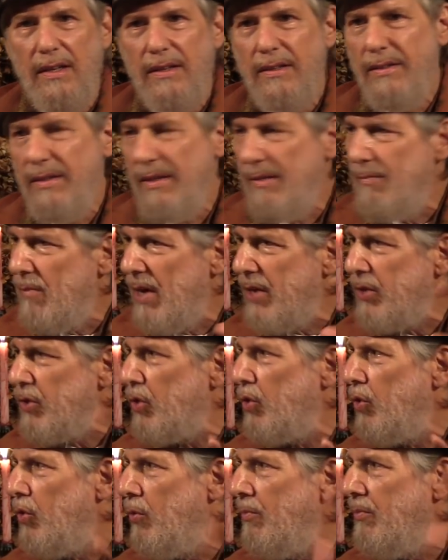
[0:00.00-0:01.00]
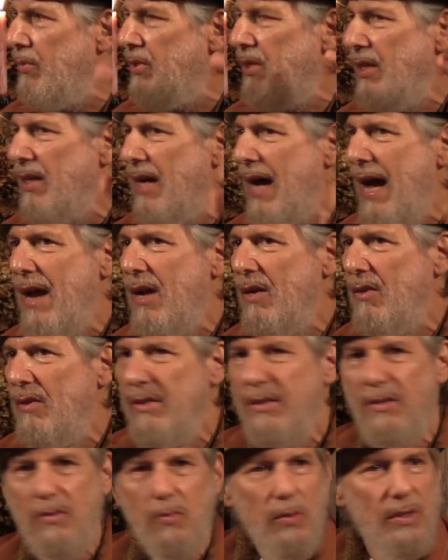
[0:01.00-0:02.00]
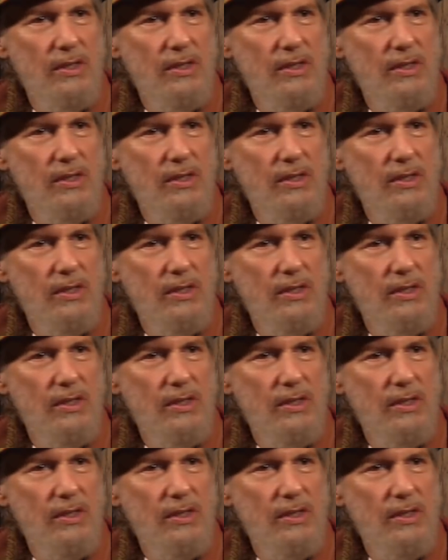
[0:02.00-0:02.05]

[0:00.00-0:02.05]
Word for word: The mushrooms in Ireland